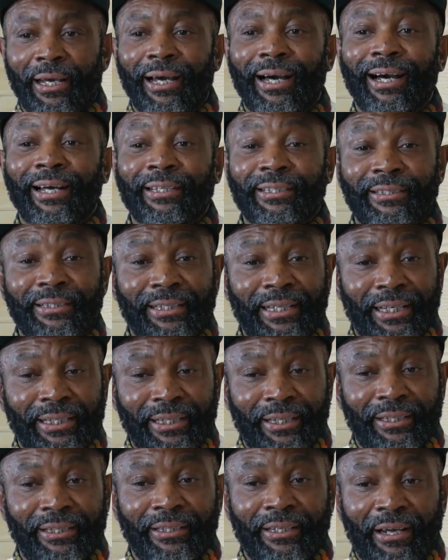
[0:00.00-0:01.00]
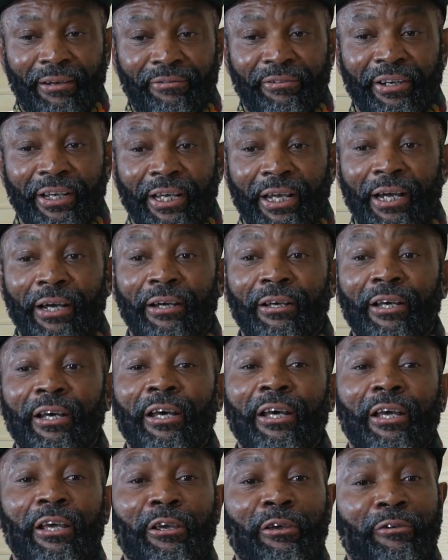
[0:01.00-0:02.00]
and it started in Africa.
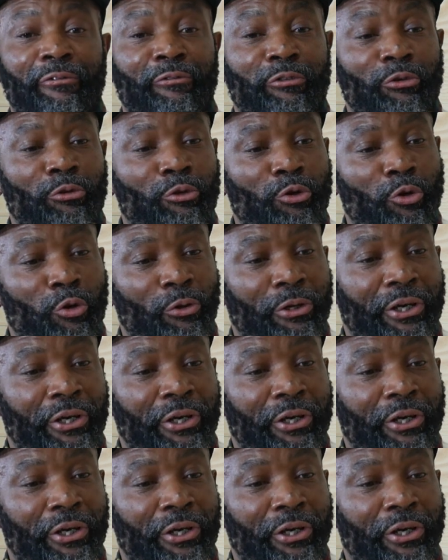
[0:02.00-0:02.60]
If you know